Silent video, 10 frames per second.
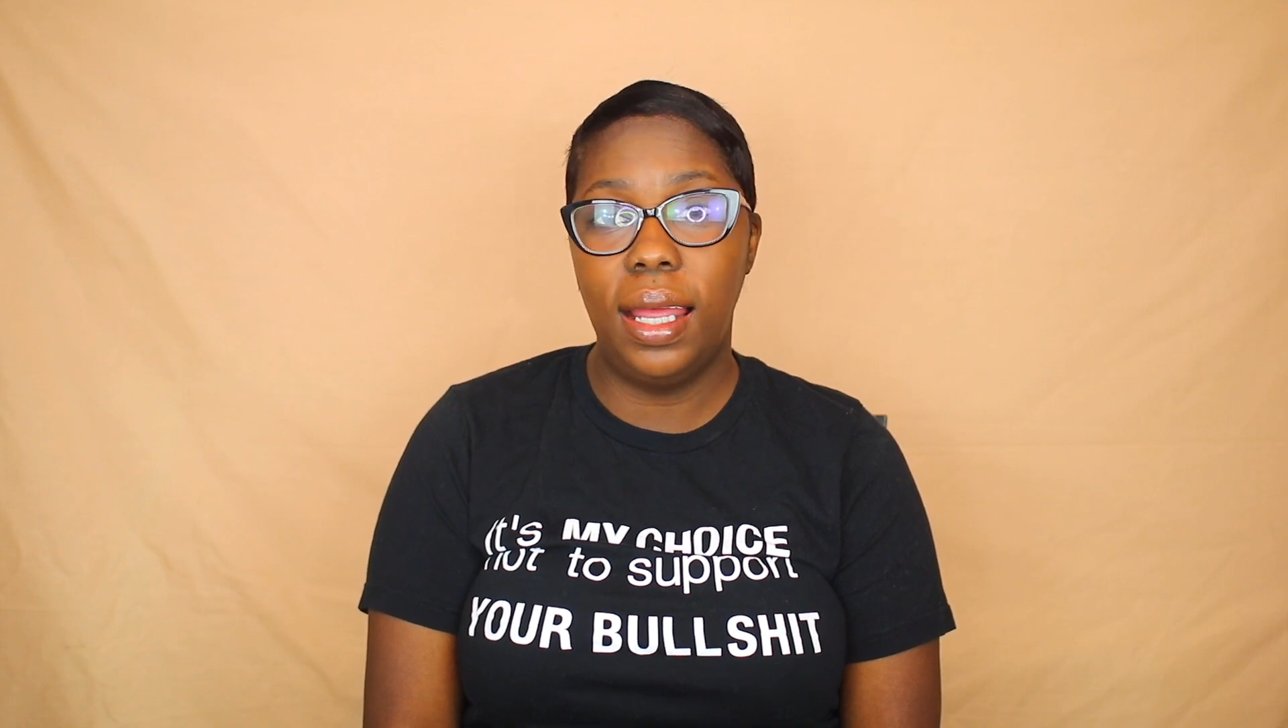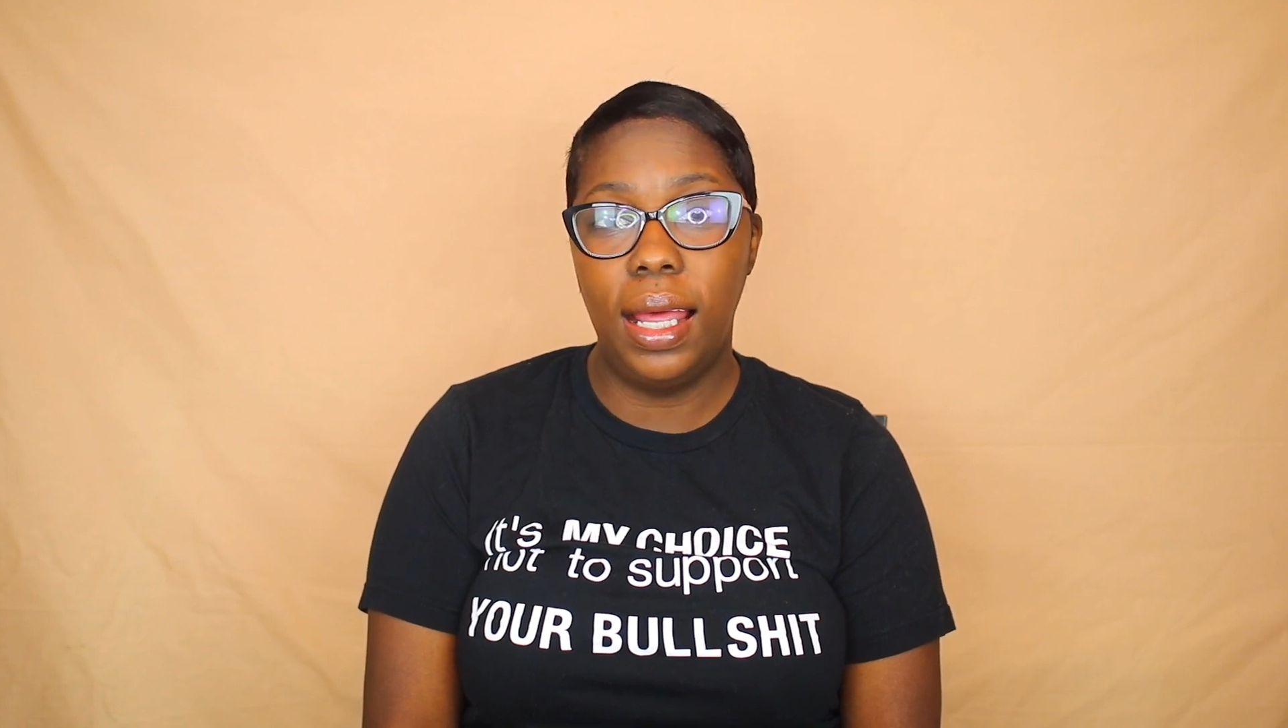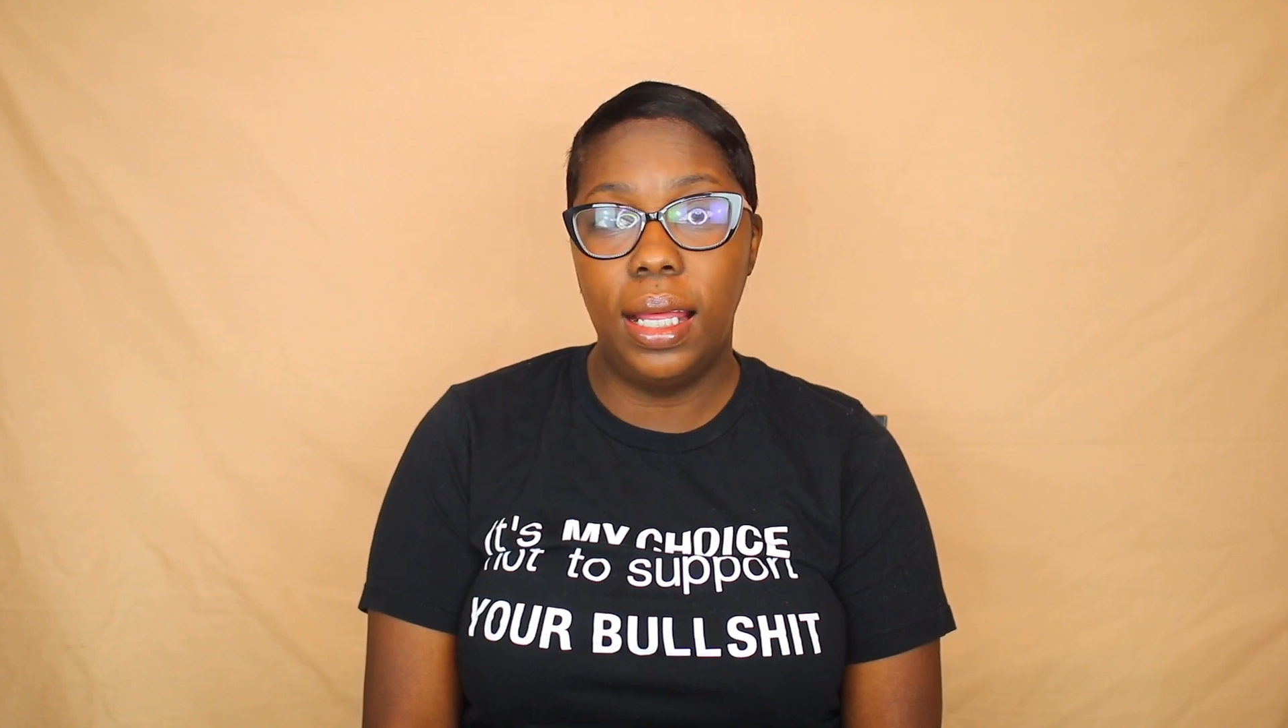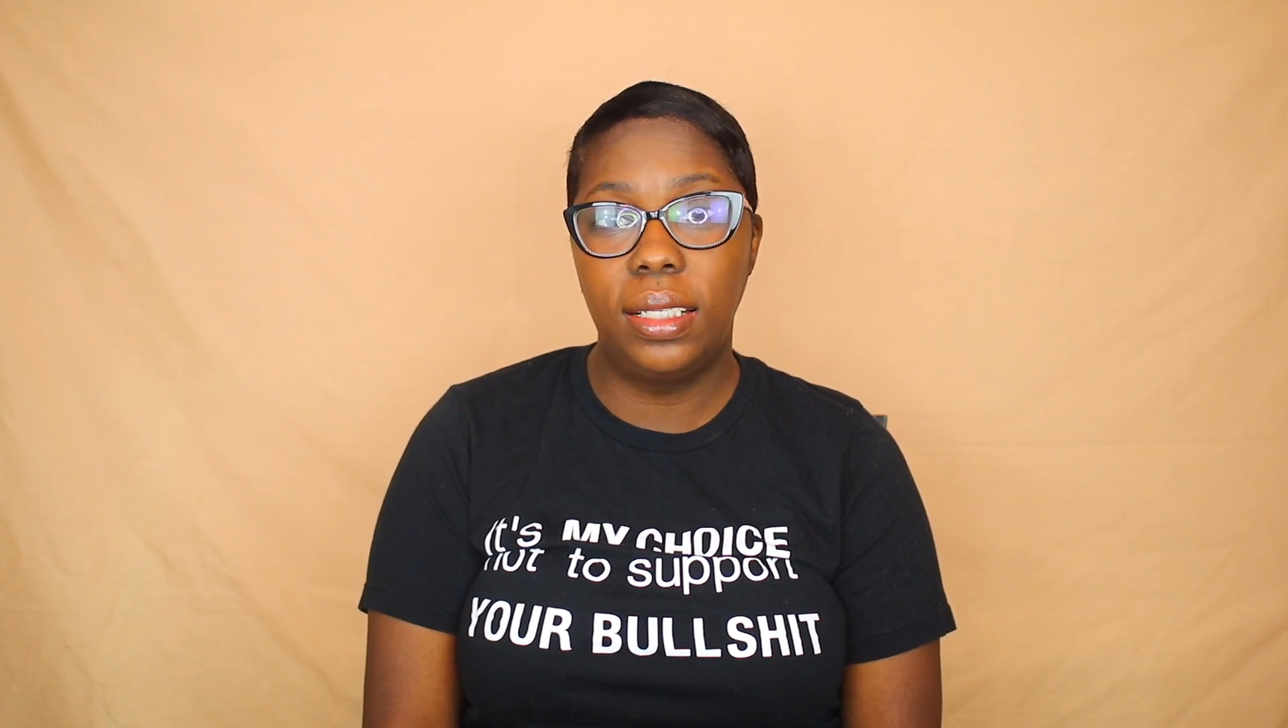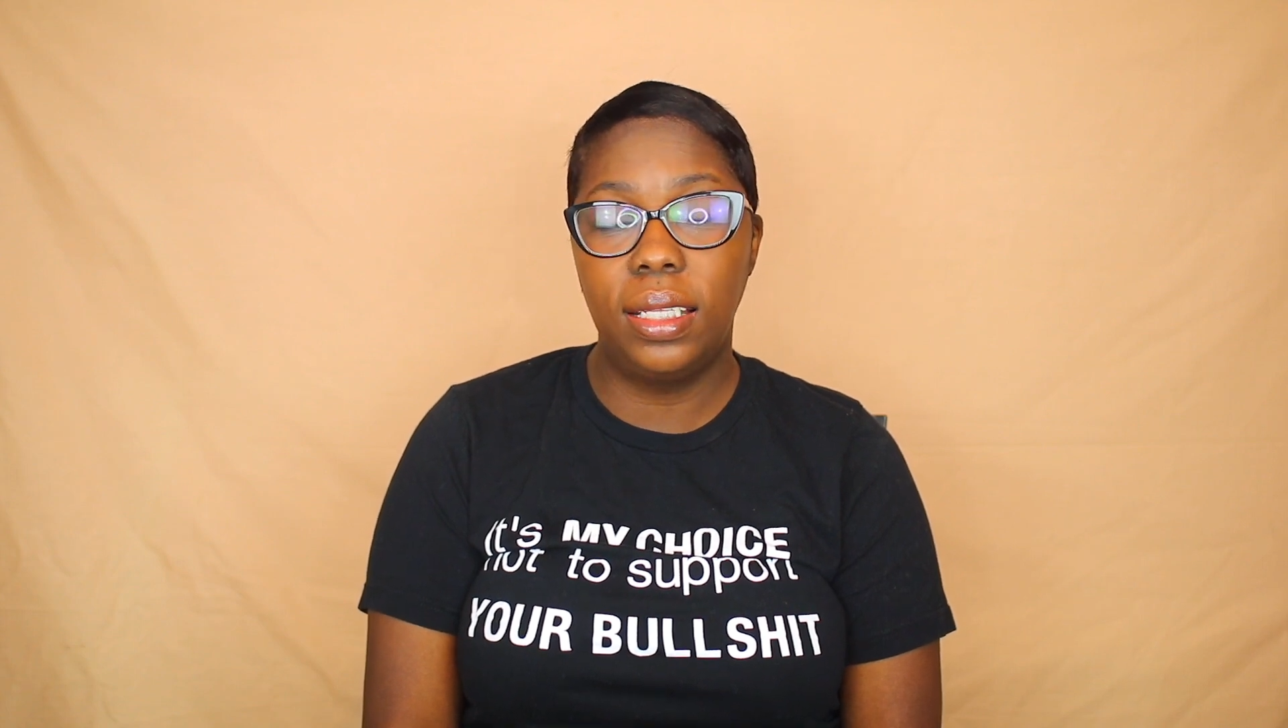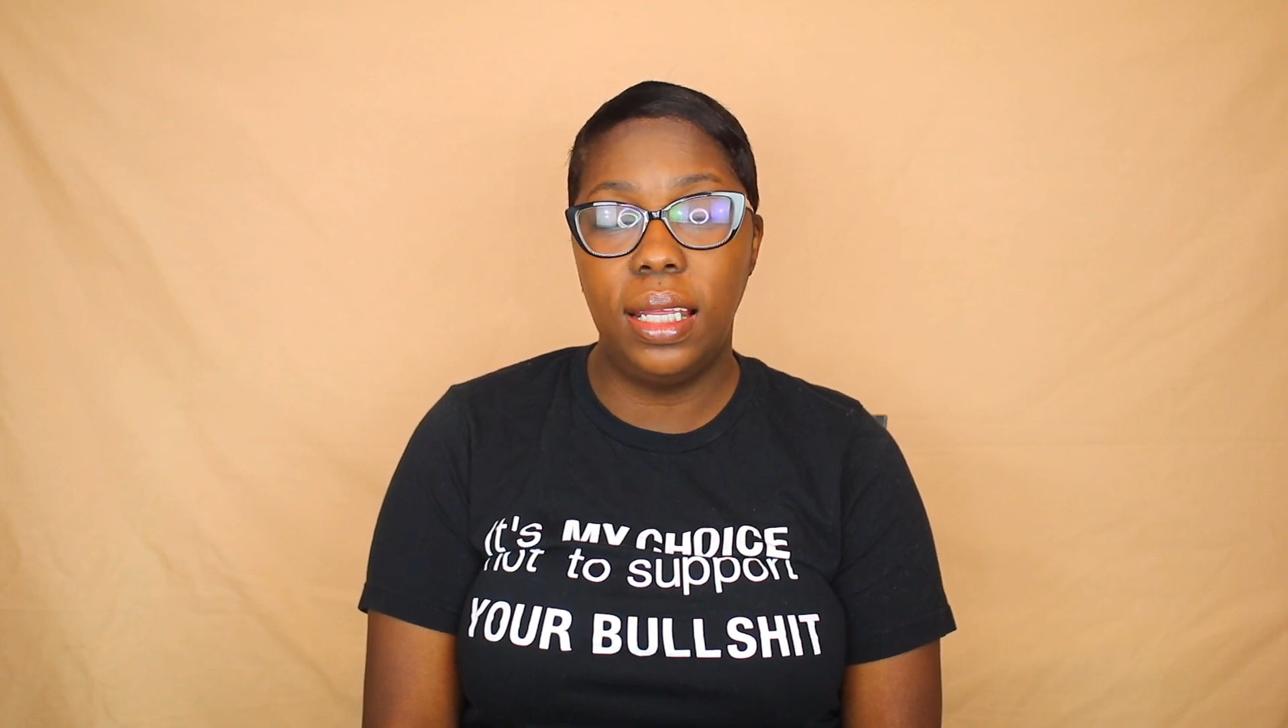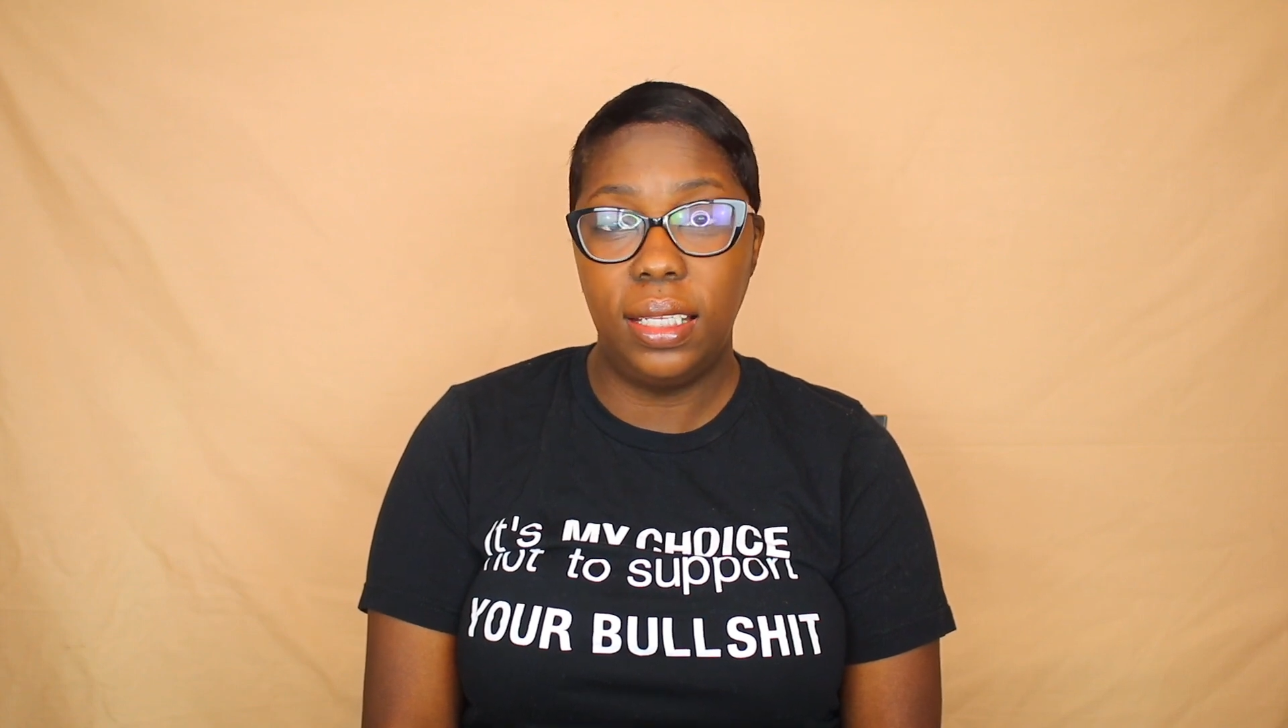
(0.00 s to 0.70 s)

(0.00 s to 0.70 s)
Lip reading: asked,